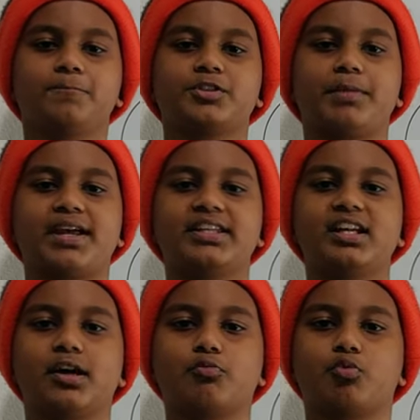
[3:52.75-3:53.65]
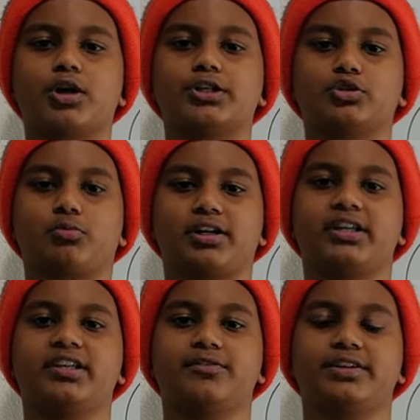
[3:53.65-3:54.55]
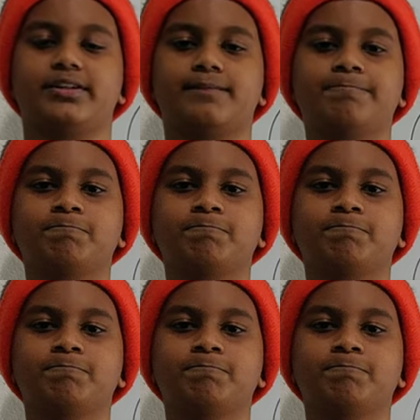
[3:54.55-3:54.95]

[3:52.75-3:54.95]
depending on what you are given.